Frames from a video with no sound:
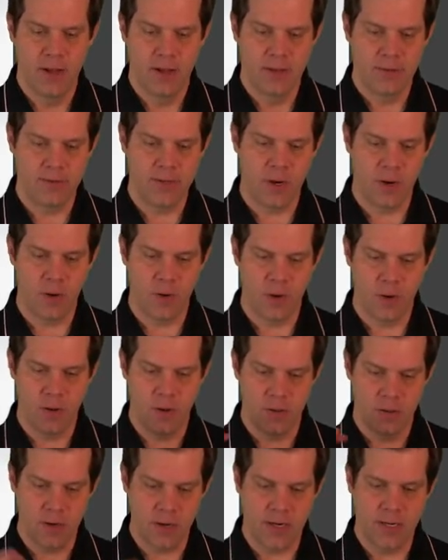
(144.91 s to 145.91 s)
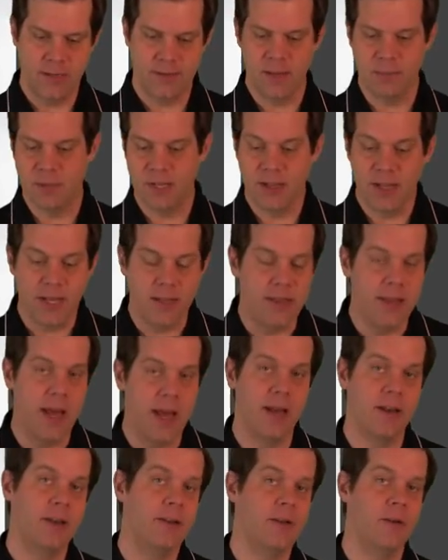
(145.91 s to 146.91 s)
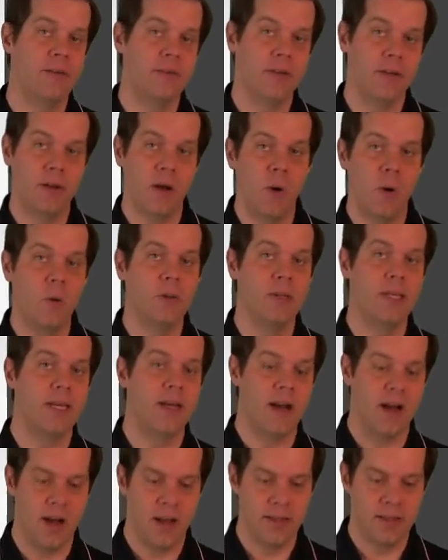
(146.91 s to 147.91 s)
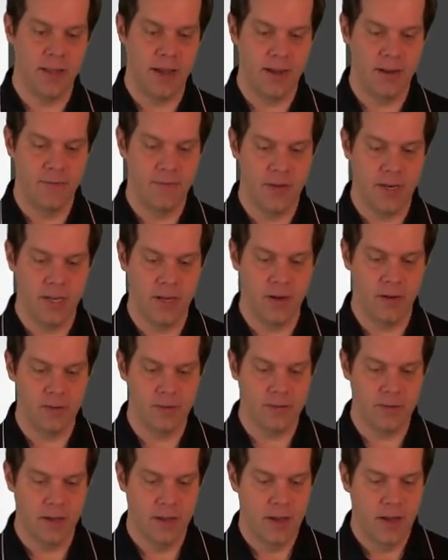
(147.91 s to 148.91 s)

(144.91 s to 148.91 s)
So learning something like that using only online videos.